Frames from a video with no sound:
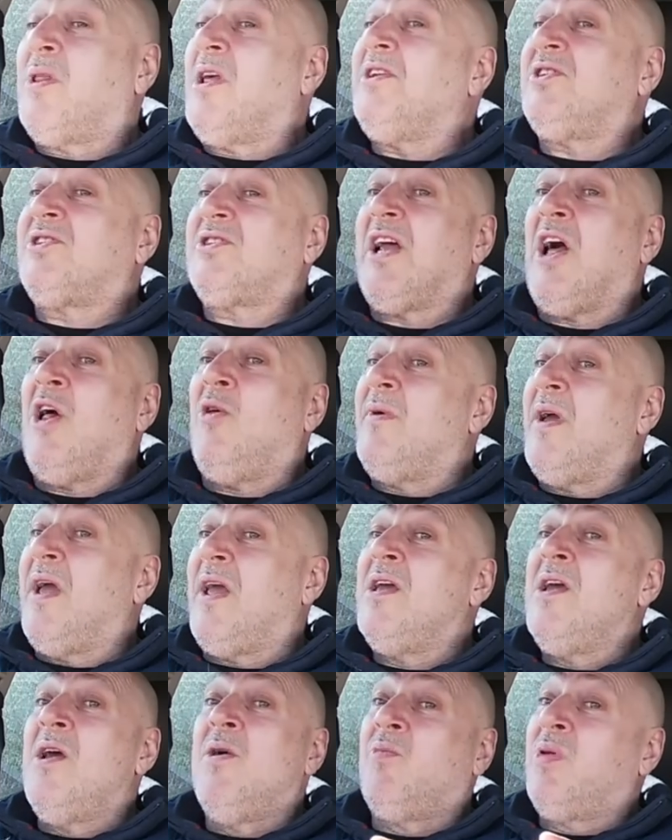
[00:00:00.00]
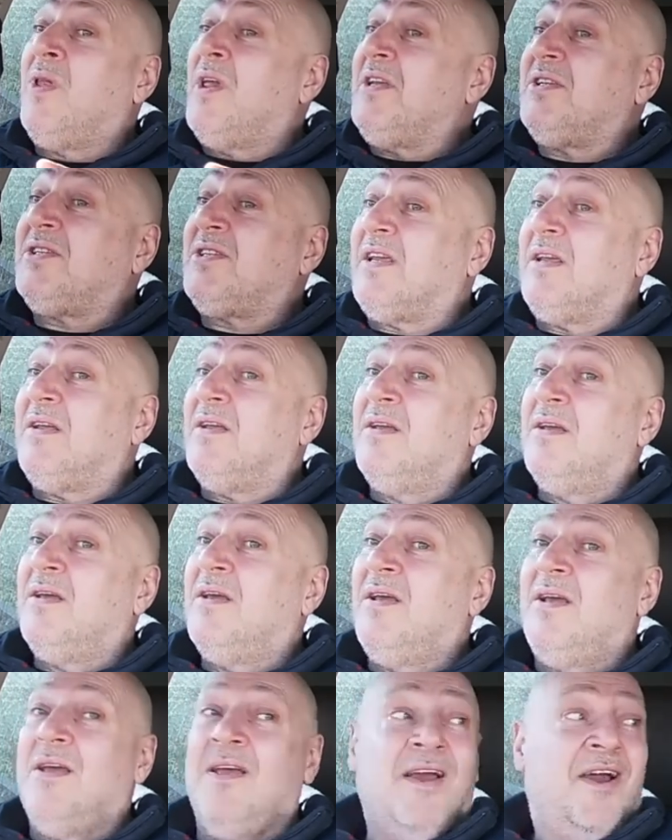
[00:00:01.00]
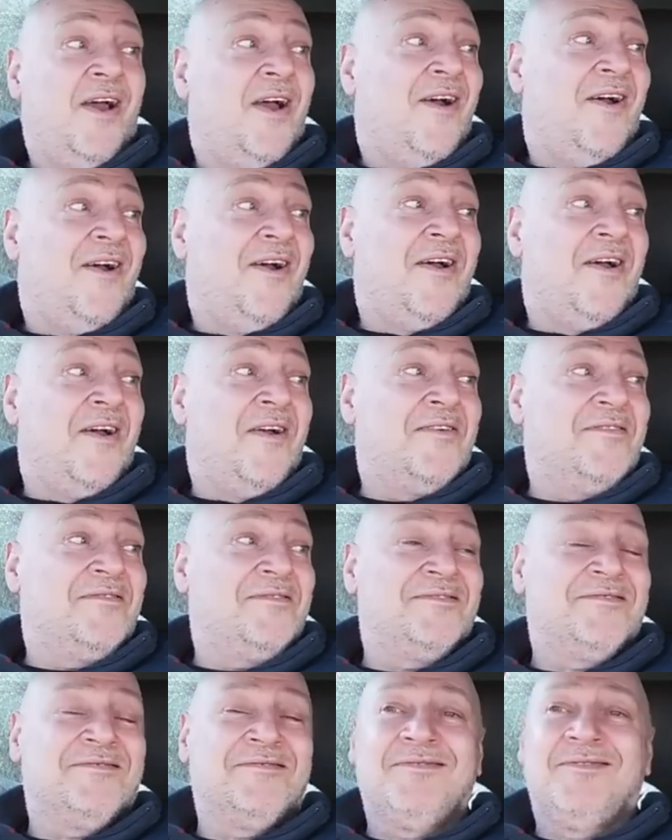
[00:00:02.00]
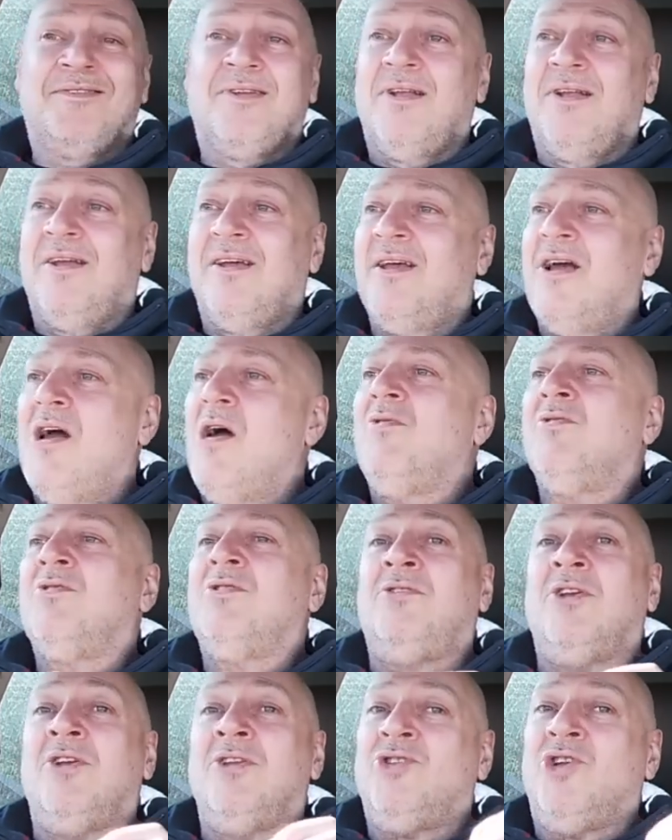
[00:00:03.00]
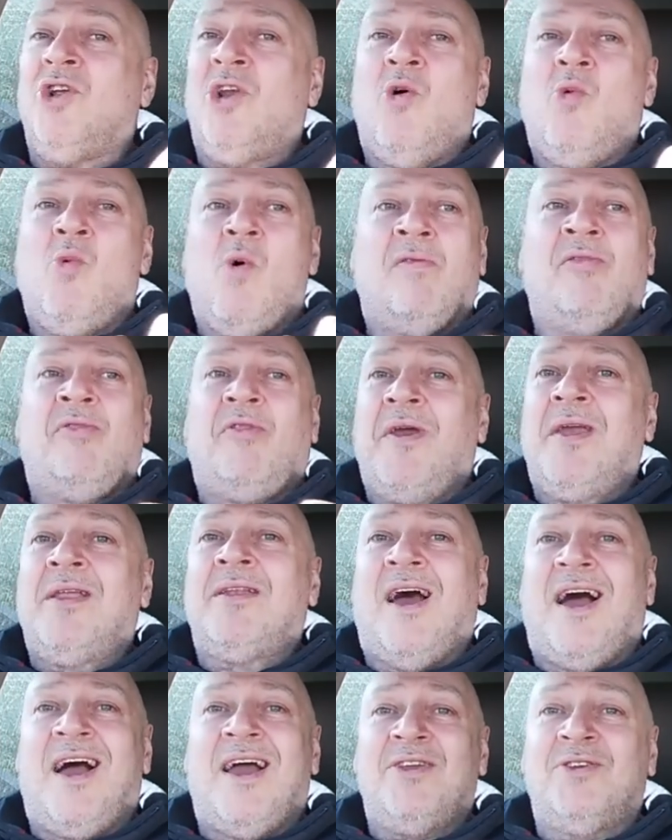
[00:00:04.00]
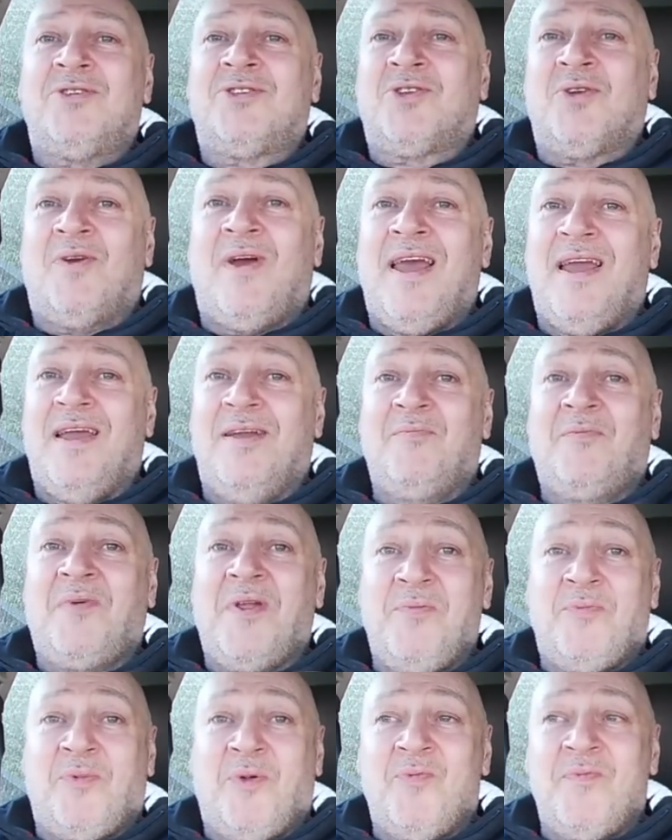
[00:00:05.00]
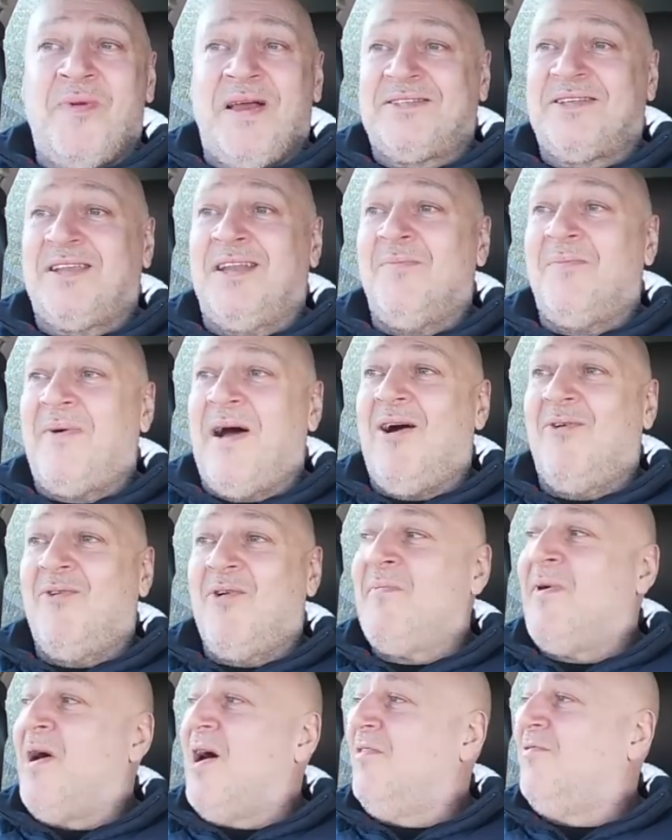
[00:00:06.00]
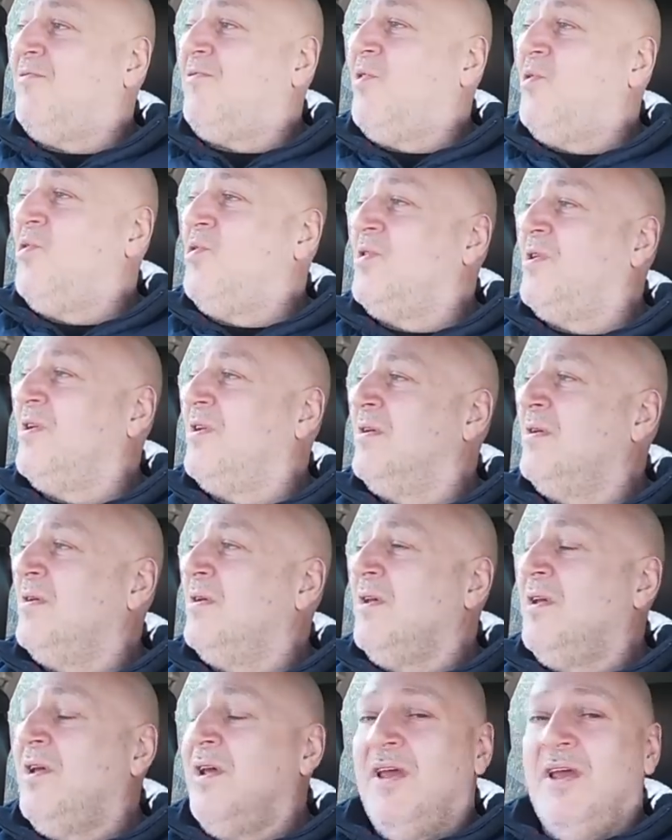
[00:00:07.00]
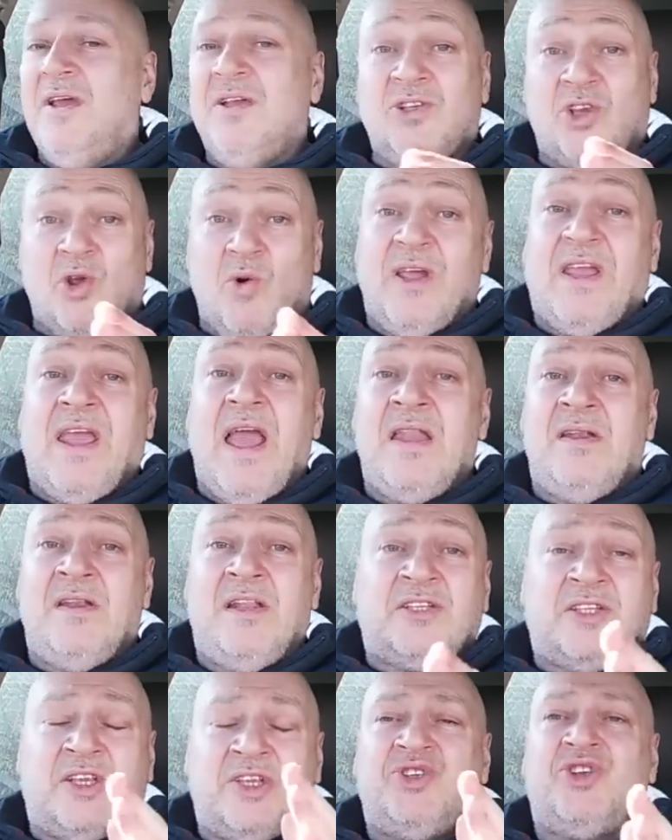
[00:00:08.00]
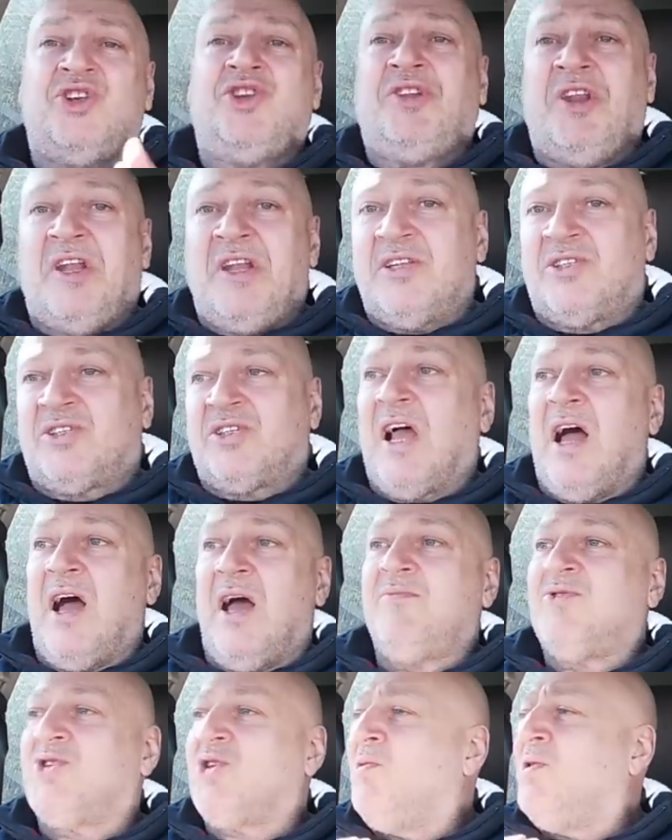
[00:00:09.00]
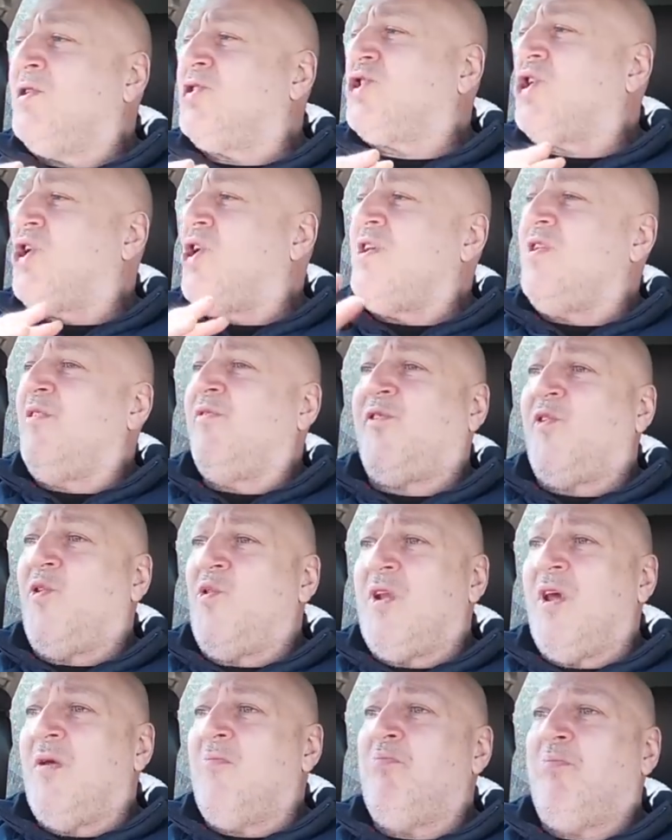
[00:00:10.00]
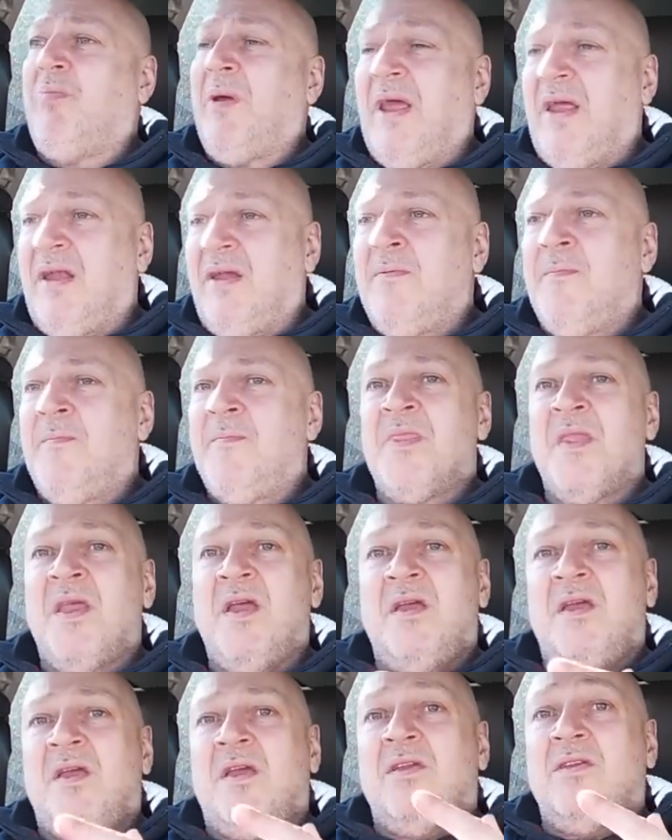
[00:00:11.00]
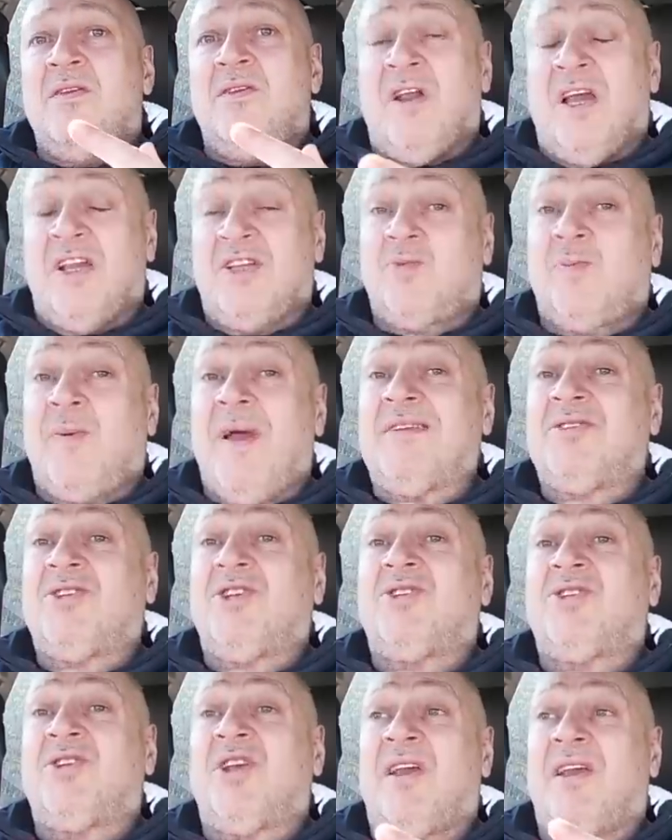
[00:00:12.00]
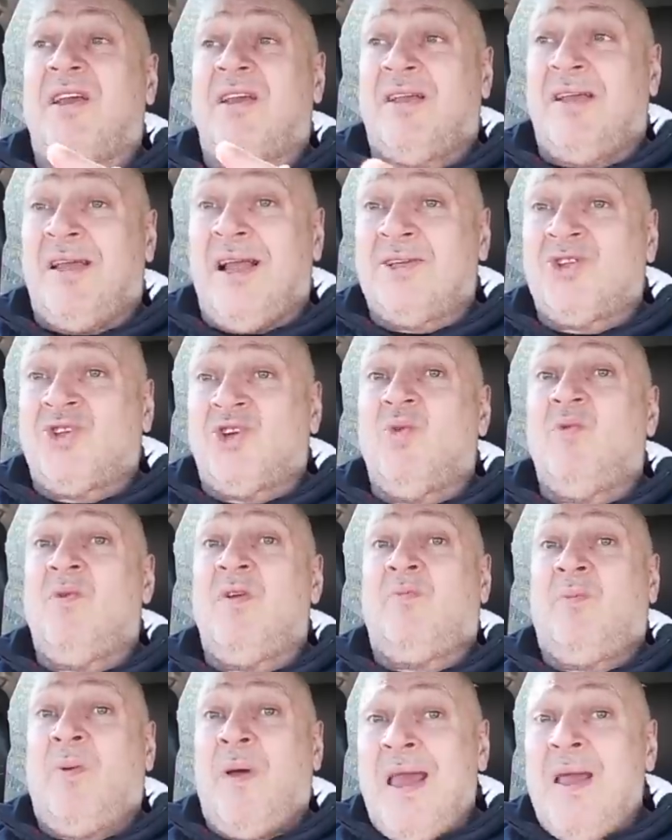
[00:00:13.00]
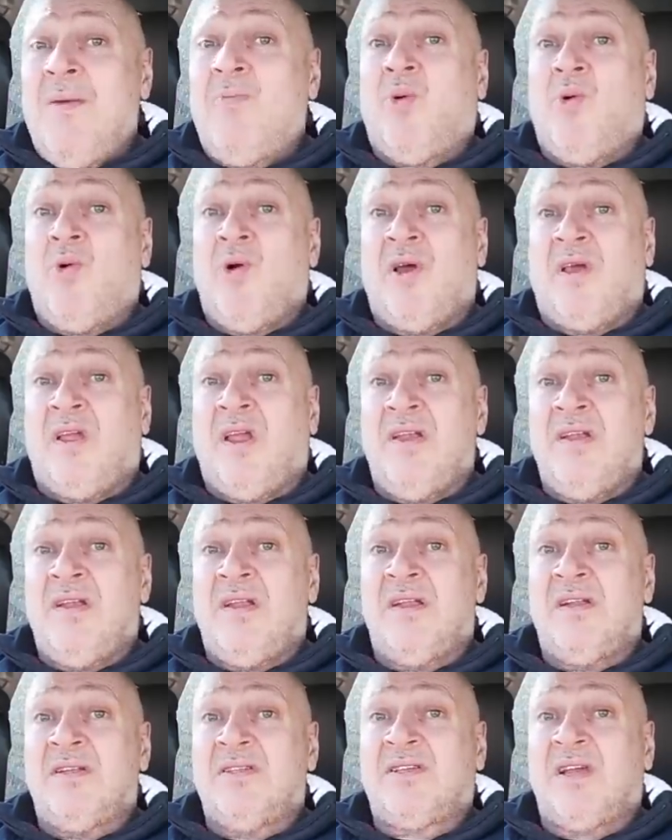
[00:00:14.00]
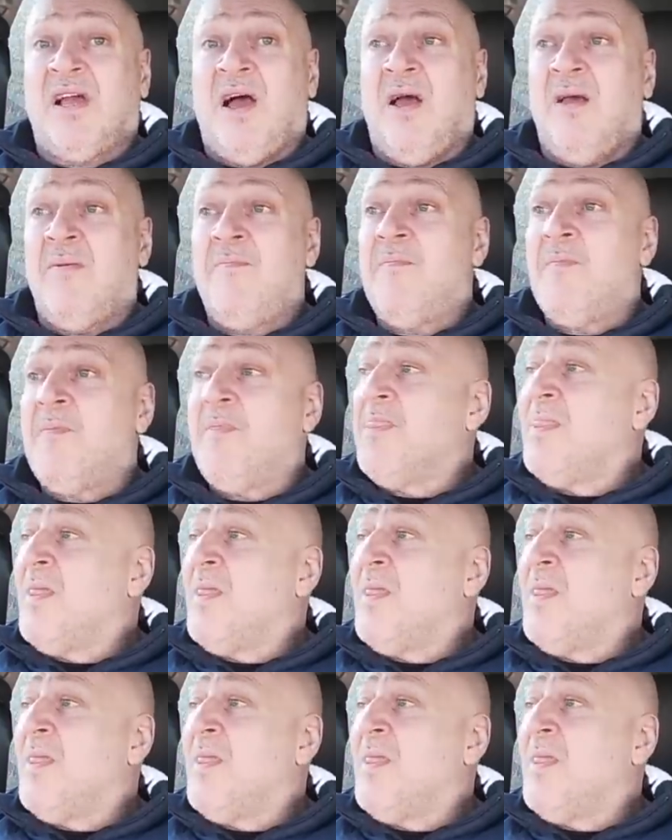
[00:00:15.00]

please tell me your food was in bin. Do you know one thing that I used to hate? People messing about with my food. So again, this is your dinner time, someone's throwing your food in bin, you're expected to catch up with paperwork in dinner time.